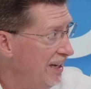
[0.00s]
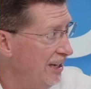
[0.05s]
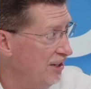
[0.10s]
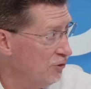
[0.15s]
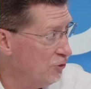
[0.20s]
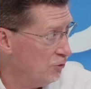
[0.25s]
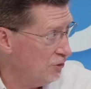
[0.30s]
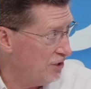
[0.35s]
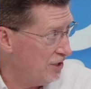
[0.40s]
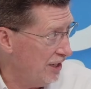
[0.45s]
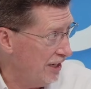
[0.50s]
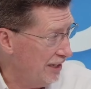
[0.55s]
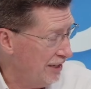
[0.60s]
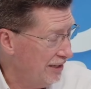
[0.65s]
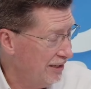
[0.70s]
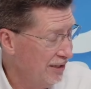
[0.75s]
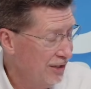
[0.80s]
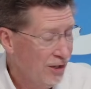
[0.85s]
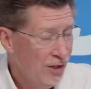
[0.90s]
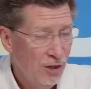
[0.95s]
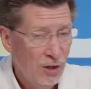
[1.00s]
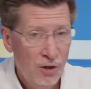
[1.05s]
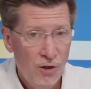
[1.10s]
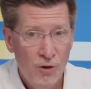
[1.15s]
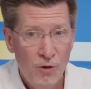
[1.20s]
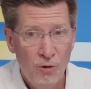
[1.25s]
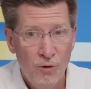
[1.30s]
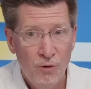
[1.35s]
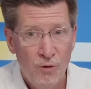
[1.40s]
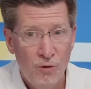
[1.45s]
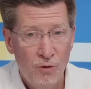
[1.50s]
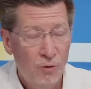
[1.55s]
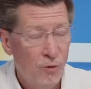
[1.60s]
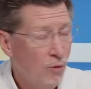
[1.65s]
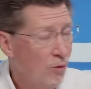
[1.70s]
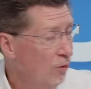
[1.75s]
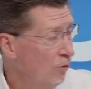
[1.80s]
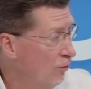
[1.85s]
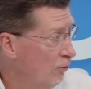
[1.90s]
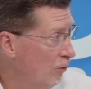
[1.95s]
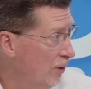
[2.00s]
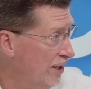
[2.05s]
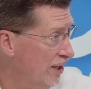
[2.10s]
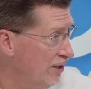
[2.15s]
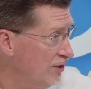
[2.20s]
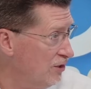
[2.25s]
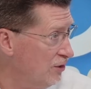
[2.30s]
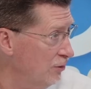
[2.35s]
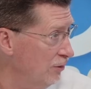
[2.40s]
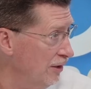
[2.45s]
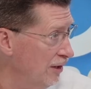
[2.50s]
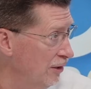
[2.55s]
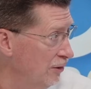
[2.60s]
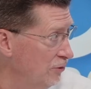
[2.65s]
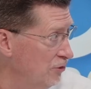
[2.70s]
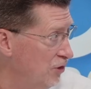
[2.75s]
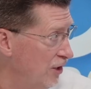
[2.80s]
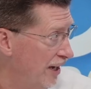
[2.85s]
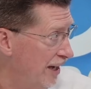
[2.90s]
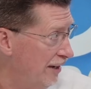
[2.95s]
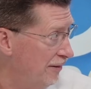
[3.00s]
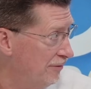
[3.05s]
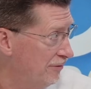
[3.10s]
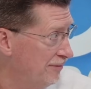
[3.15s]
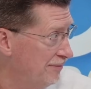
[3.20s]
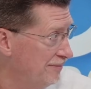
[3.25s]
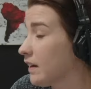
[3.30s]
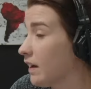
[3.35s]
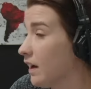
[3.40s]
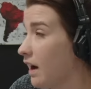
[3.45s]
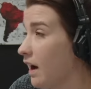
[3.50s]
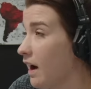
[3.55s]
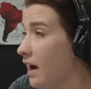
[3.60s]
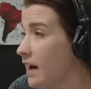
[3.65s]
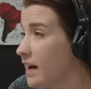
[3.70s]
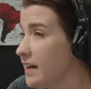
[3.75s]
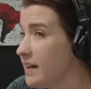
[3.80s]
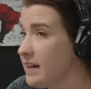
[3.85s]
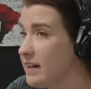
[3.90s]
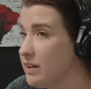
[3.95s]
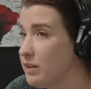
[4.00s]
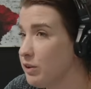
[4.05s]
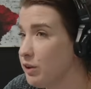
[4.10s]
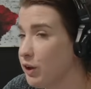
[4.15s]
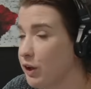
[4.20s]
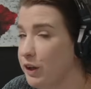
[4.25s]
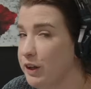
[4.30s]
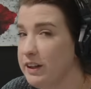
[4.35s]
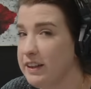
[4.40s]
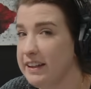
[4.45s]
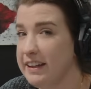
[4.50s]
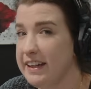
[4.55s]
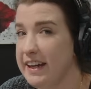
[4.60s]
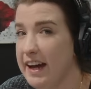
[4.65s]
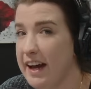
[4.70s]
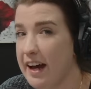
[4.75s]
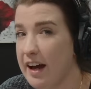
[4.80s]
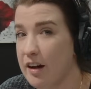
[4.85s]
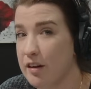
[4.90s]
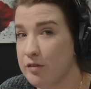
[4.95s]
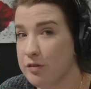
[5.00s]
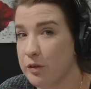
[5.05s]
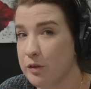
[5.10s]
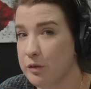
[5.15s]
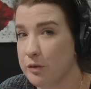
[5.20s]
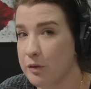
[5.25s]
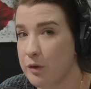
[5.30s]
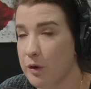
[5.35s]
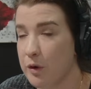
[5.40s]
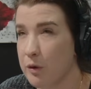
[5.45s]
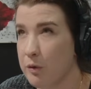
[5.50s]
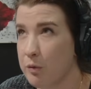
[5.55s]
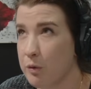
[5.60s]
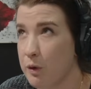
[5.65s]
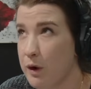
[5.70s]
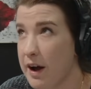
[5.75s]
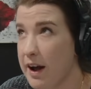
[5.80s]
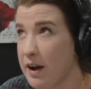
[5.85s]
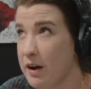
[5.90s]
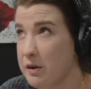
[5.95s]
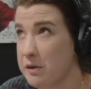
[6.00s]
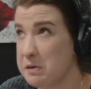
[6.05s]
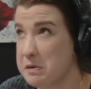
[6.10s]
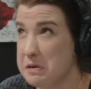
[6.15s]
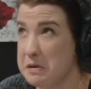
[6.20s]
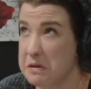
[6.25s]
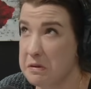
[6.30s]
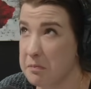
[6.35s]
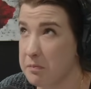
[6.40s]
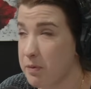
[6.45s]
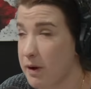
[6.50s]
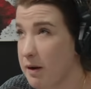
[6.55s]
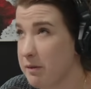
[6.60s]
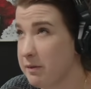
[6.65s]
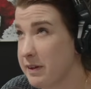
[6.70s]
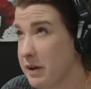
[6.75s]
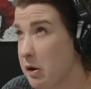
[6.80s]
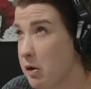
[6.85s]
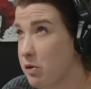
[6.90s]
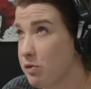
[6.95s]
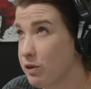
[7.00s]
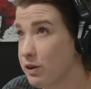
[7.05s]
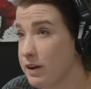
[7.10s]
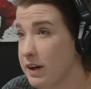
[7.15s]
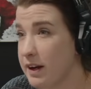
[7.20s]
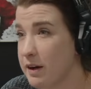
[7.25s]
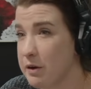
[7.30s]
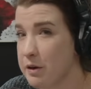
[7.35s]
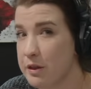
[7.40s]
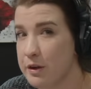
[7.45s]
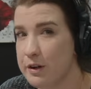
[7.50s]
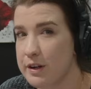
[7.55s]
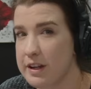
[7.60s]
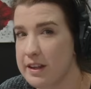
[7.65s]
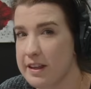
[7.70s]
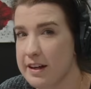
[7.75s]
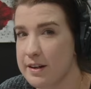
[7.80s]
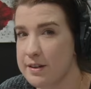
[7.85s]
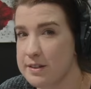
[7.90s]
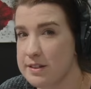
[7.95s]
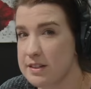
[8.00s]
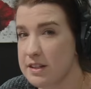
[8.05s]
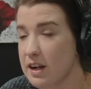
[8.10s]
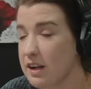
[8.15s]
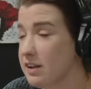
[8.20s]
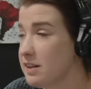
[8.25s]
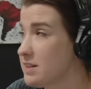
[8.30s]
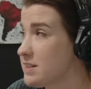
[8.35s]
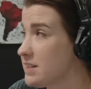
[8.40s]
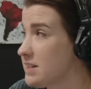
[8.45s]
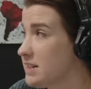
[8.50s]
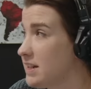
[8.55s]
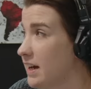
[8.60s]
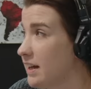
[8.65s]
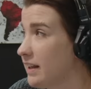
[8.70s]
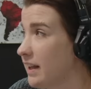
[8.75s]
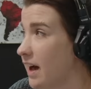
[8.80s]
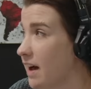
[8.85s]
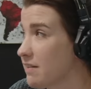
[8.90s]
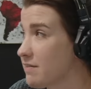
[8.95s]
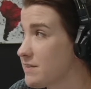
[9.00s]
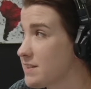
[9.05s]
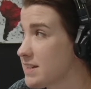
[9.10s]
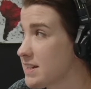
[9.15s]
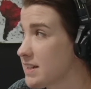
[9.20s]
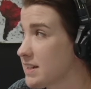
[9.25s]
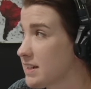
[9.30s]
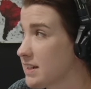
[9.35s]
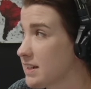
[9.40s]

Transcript: Interesting. What kind of student loans you have? I currently have a, around, probably over now, $30,000 in debt left.